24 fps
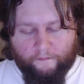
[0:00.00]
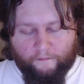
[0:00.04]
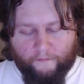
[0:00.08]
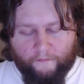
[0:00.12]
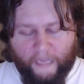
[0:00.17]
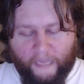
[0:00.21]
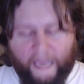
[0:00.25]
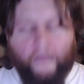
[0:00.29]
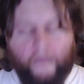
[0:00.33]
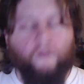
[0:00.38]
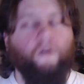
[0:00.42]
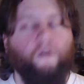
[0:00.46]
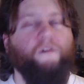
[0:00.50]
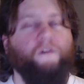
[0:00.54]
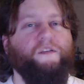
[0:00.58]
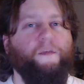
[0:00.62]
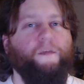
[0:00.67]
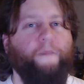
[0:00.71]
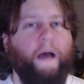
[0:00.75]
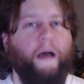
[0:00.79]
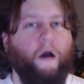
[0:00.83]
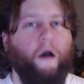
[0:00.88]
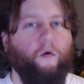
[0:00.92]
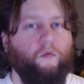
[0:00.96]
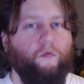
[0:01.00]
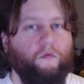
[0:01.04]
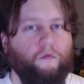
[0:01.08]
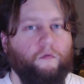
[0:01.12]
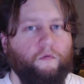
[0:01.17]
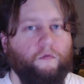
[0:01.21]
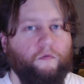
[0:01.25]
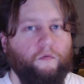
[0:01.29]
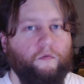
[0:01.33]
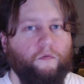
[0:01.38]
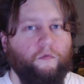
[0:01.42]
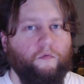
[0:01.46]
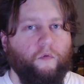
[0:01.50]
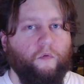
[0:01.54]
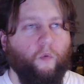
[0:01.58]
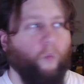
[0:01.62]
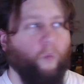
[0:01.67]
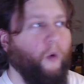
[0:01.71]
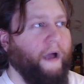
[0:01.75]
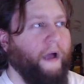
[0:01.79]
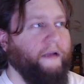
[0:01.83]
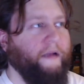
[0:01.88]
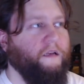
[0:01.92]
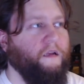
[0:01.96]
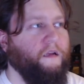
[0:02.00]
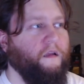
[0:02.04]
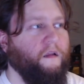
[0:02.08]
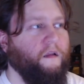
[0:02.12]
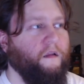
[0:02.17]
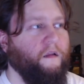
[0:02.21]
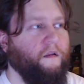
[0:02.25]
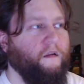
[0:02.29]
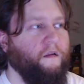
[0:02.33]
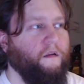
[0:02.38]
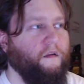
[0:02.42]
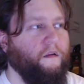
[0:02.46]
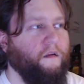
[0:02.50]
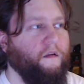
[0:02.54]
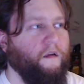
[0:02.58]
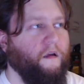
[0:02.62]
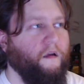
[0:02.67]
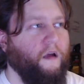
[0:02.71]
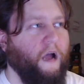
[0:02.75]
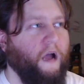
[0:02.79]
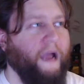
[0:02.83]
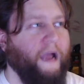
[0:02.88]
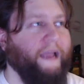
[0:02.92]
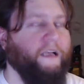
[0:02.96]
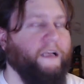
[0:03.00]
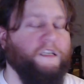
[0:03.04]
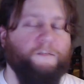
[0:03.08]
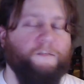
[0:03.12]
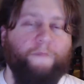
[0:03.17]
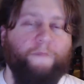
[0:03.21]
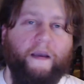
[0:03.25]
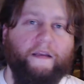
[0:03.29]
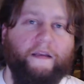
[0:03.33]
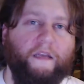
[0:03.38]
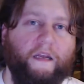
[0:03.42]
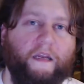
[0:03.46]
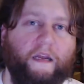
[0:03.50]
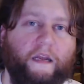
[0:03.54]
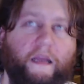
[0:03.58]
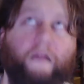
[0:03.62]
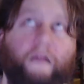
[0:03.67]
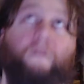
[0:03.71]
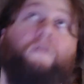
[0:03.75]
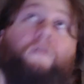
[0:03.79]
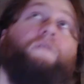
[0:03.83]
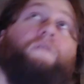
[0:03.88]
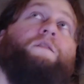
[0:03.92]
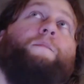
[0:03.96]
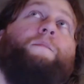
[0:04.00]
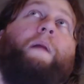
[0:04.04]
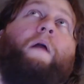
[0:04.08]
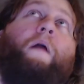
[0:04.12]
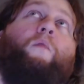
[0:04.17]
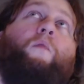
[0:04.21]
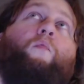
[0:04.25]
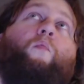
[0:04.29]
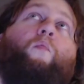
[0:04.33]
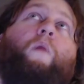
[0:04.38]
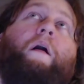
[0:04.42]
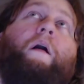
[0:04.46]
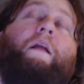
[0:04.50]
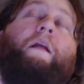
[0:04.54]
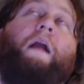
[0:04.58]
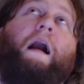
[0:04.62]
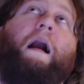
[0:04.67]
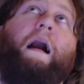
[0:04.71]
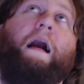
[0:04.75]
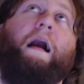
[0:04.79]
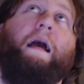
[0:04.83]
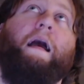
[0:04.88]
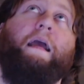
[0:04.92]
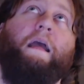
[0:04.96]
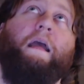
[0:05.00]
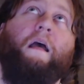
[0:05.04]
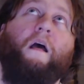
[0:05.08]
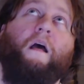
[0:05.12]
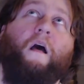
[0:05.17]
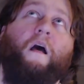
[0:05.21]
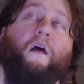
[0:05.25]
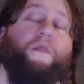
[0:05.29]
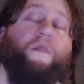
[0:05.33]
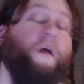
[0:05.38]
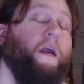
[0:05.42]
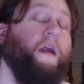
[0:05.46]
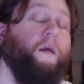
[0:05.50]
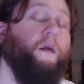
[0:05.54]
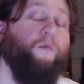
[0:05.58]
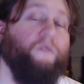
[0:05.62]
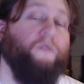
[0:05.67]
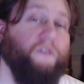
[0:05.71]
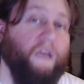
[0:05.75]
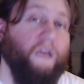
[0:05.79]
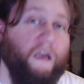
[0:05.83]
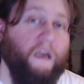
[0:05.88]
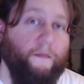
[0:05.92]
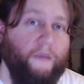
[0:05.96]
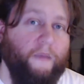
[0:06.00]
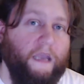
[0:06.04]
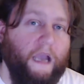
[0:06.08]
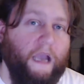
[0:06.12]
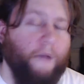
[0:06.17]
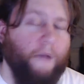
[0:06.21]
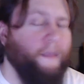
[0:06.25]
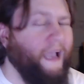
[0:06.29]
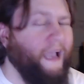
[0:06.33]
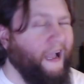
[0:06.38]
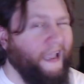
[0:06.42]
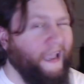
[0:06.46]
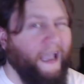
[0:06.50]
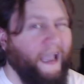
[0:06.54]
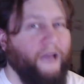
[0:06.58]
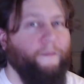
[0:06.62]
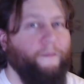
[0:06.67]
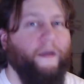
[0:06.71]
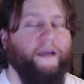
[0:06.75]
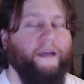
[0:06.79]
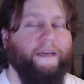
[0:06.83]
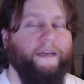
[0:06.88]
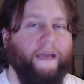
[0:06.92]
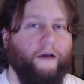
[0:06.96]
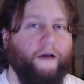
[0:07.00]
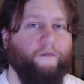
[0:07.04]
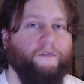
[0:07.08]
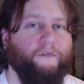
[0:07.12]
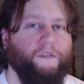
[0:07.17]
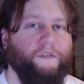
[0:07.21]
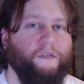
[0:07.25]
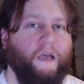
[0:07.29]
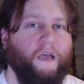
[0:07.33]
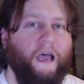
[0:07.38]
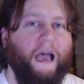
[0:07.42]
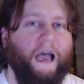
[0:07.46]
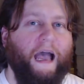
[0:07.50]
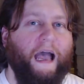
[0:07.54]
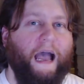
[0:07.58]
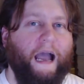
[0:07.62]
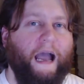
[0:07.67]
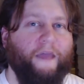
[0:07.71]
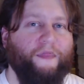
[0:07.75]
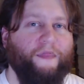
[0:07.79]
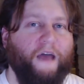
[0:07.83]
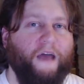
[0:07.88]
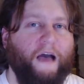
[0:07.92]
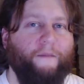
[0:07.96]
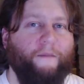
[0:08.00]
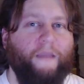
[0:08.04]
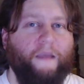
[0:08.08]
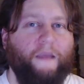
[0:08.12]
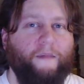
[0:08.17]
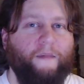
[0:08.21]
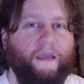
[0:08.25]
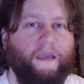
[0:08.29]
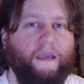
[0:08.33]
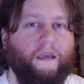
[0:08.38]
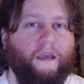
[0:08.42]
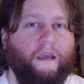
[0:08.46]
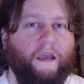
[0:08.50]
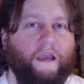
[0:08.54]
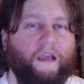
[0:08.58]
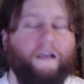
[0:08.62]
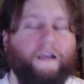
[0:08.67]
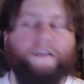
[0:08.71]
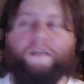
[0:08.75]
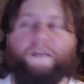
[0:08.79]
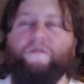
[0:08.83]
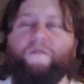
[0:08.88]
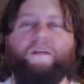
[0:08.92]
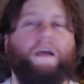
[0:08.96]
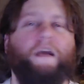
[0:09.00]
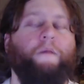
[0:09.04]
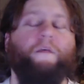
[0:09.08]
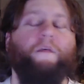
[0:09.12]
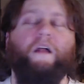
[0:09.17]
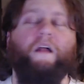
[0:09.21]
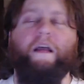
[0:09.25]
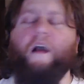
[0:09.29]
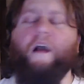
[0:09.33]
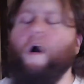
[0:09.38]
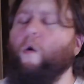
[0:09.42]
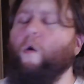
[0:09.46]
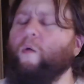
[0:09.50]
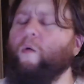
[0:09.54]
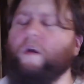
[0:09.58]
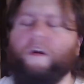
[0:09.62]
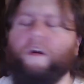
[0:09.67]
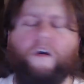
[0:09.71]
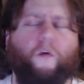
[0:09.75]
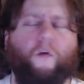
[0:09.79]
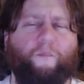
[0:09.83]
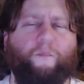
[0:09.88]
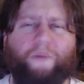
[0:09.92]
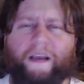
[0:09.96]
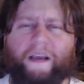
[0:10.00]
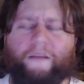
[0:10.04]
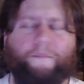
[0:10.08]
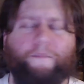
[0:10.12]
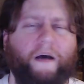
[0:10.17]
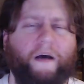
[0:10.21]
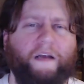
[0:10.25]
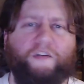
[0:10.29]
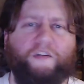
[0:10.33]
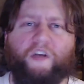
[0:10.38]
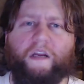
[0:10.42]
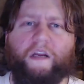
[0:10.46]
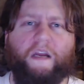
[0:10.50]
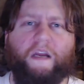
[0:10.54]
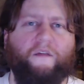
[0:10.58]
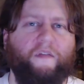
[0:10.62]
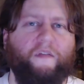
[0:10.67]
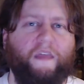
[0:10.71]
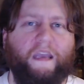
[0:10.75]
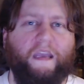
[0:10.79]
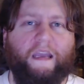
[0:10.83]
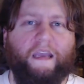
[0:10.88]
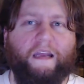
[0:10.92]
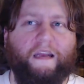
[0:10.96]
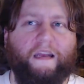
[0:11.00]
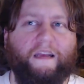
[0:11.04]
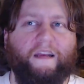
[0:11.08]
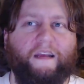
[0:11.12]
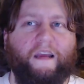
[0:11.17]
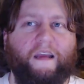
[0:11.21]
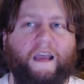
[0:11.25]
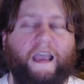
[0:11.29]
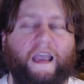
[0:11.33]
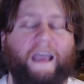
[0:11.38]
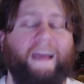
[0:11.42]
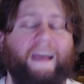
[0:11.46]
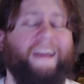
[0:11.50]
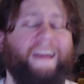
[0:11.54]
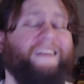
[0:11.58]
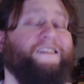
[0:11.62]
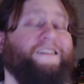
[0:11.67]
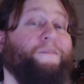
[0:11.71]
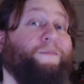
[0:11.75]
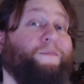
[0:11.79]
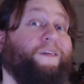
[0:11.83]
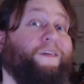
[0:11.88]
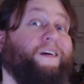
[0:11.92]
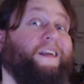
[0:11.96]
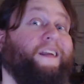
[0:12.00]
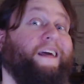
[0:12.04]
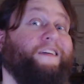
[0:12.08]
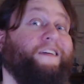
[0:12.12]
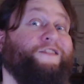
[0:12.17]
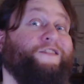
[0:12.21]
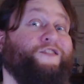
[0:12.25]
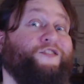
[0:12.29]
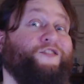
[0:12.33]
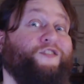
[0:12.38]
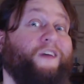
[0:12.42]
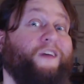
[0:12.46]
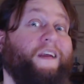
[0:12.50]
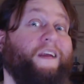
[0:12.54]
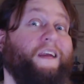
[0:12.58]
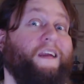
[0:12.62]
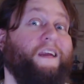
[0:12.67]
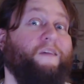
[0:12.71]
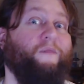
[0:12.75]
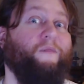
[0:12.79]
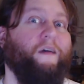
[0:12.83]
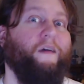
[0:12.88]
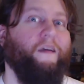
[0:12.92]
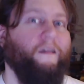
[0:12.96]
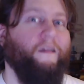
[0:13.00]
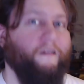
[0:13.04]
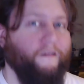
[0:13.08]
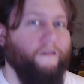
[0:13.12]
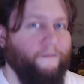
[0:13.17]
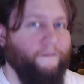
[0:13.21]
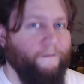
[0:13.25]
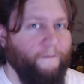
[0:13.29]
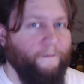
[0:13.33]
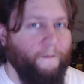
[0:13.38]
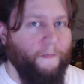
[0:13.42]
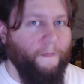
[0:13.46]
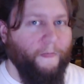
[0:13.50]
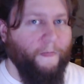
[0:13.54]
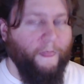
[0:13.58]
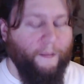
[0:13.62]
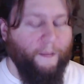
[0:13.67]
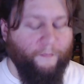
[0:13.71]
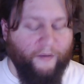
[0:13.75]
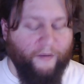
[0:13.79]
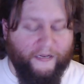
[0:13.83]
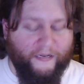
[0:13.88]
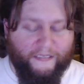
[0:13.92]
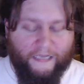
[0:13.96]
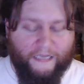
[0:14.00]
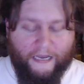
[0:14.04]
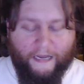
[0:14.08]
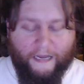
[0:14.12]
It looks about what I expected. It looks about what I thought it was going to be. I mean, I had my doubts. I thought maybe... because every time they're like, oh, we're going to go big budget and everything, it ends up looking like shit anyway. But